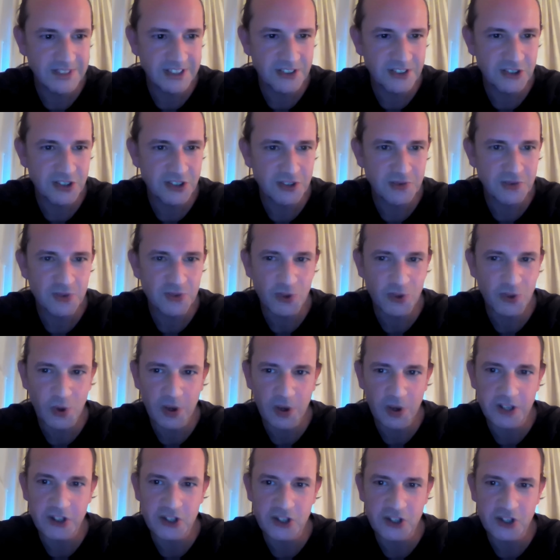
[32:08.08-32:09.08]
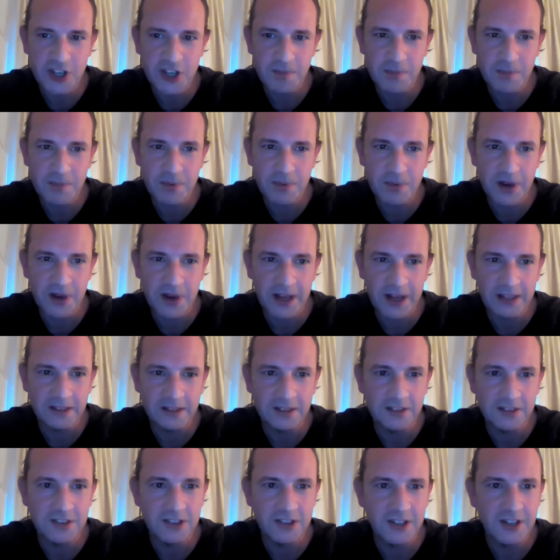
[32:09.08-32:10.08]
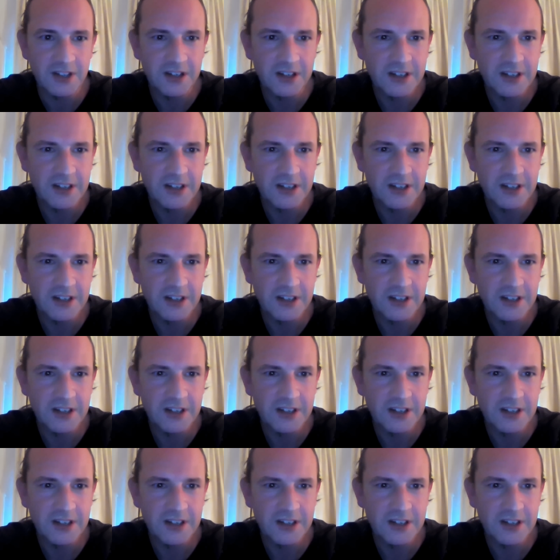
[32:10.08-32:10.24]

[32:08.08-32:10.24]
just quite cheap, and